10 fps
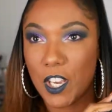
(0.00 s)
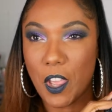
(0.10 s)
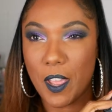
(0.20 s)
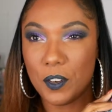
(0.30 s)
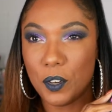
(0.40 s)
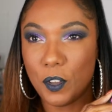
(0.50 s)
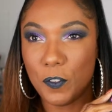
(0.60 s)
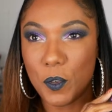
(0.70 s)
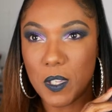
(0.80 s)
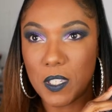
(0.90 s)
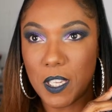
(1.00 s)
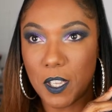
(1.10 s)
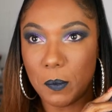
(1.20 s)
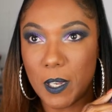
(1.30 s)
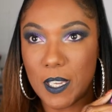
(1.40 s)
Now, I don't know if you can
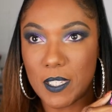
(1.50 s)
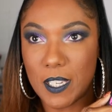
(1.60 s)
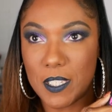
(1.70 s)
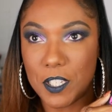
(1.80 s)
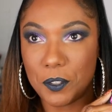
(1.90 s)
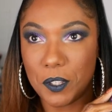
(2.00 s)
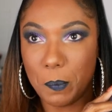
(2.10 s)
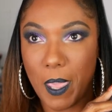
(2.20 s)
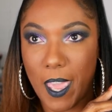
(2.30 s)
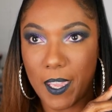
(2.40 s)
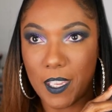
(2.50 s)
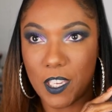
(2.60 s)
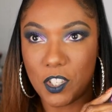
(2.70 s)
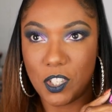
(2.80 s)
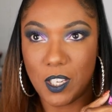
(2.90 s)
tell, but as I tilt the
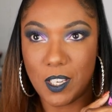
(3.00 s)
package,